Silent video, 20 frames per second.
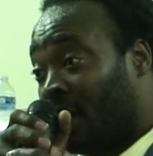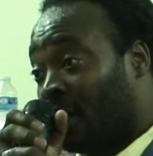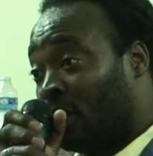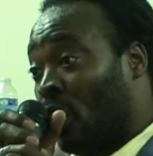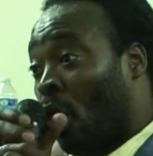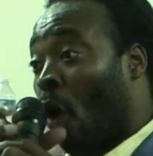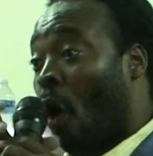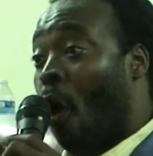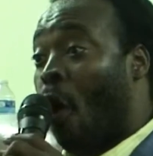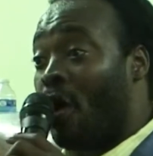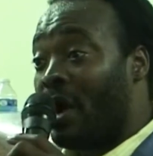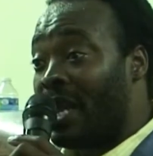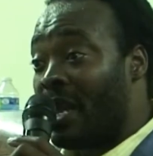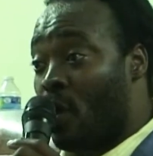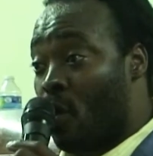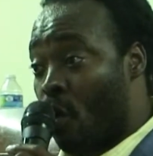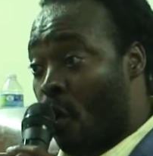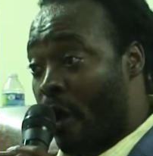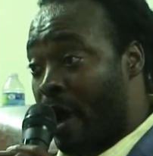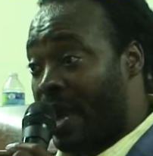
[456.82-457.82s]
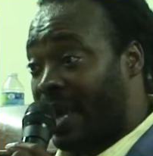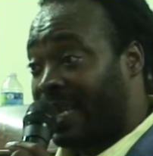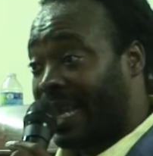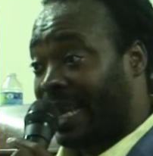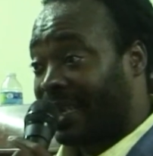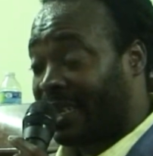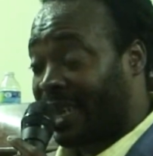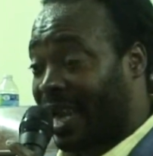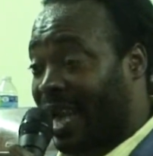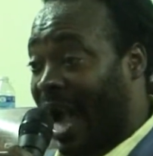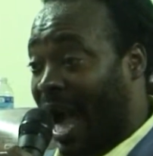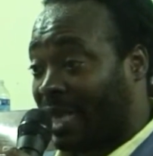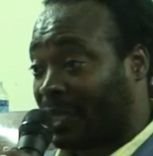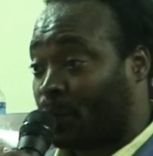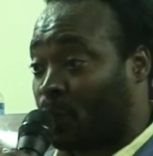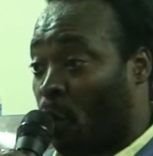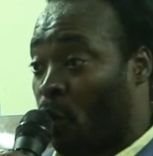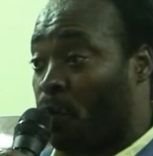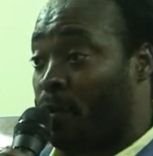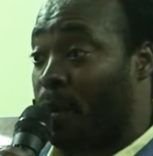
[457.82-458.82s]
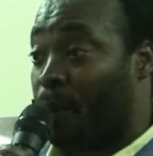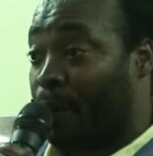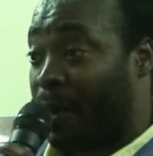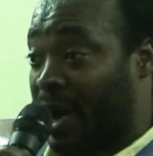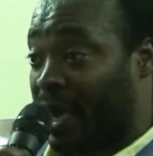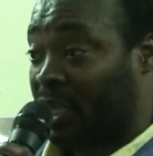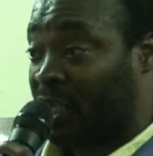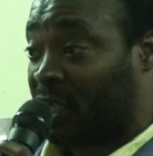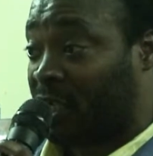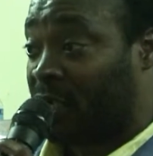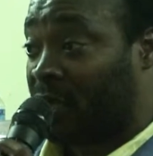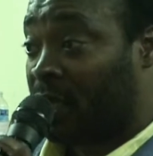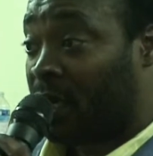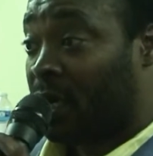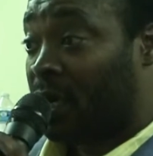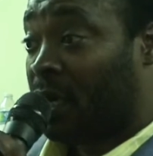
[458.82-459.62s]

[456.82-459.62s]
The only way that the gospel will be preached